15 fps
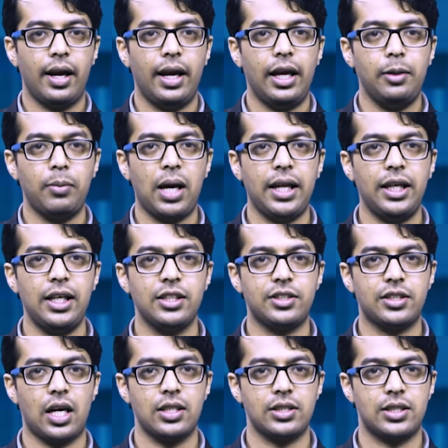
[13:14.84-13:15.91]
In many
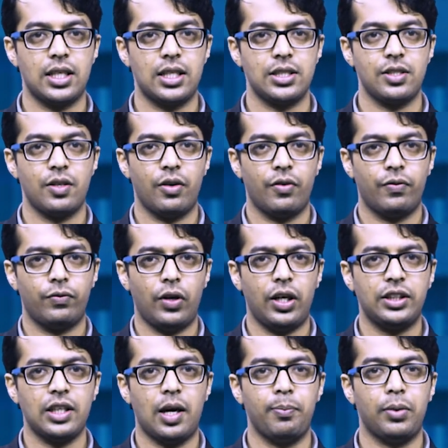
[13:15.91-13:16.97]
instances, for
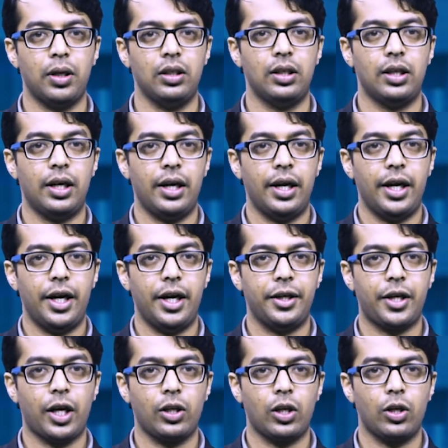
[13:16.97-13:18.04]
example,
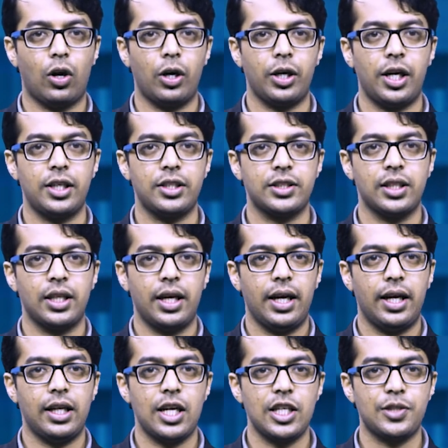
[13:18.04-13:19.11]
internal audits
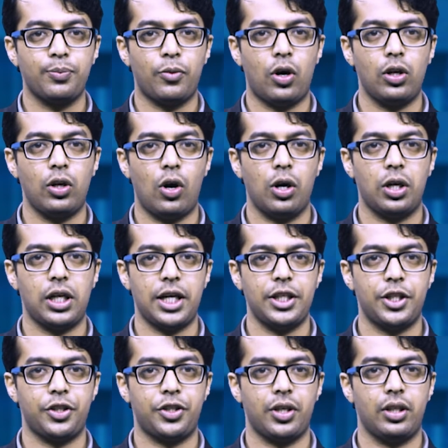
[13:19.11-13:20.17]
in a small
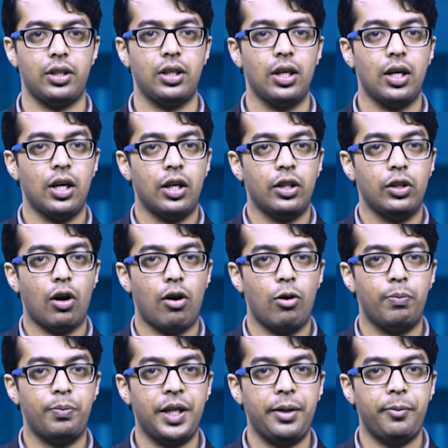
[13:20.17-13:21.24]
organization, the
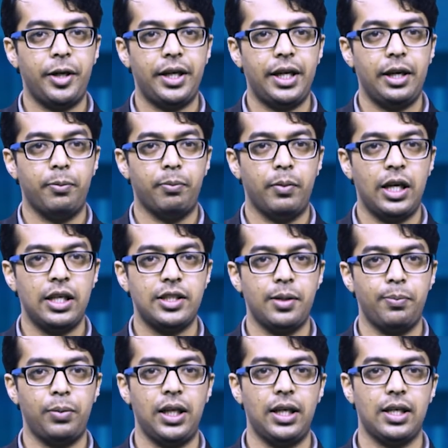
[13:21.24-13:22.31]
opening meeting may
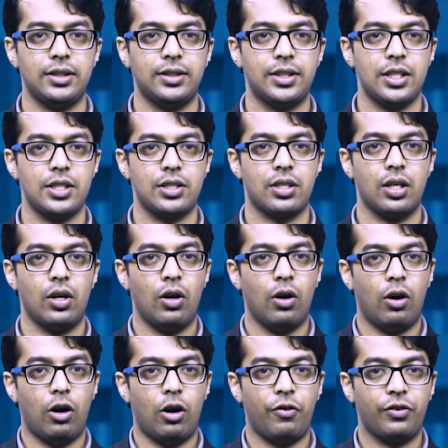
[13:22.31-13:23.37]
simply consist
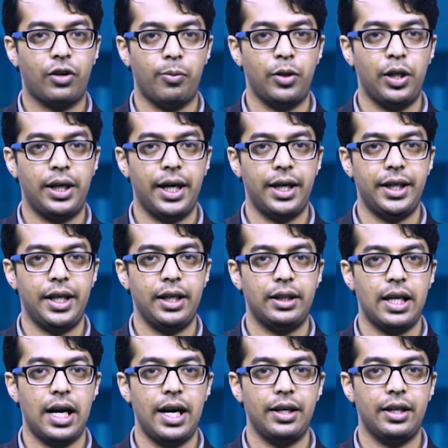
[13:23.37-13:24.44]
of communicating
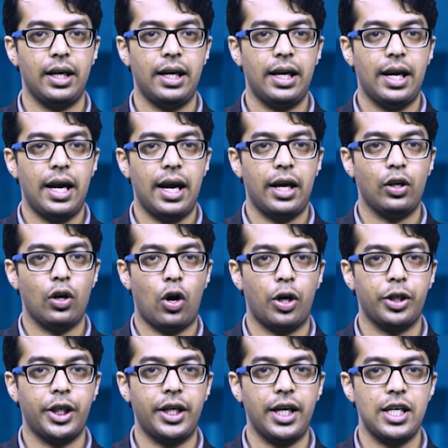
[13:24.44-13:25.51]
that an
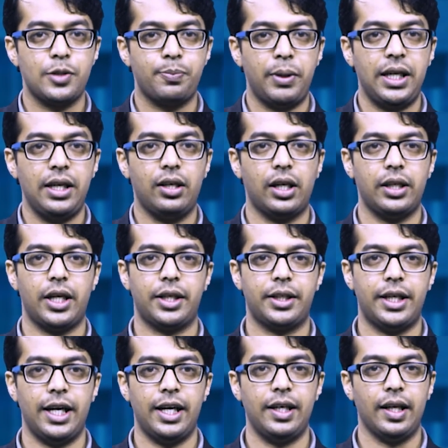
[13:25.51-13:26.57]
audit is being
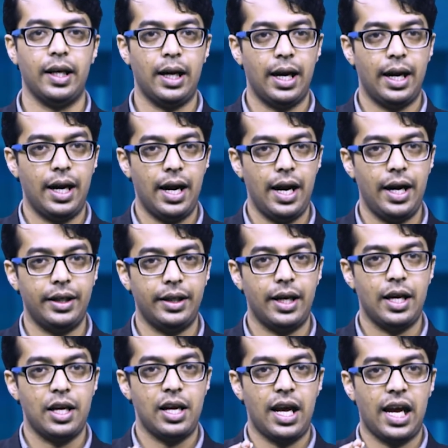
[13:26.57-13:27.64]
conducted and
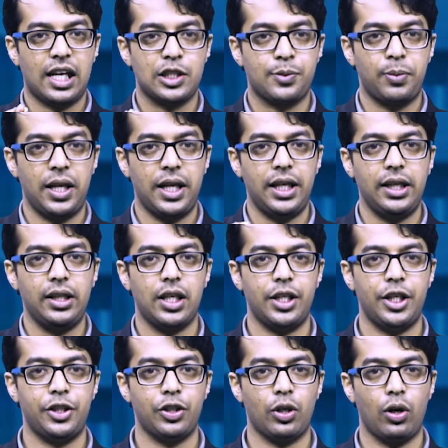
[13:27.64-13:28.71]
explaining the
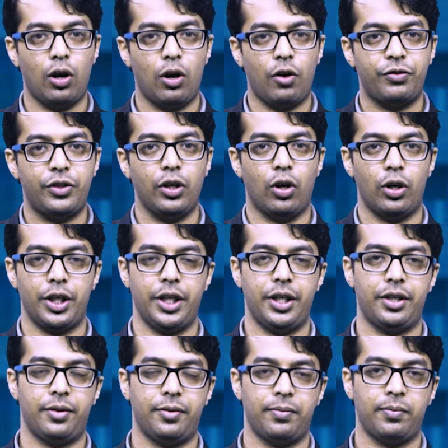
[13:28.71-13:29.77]
nature of the audit.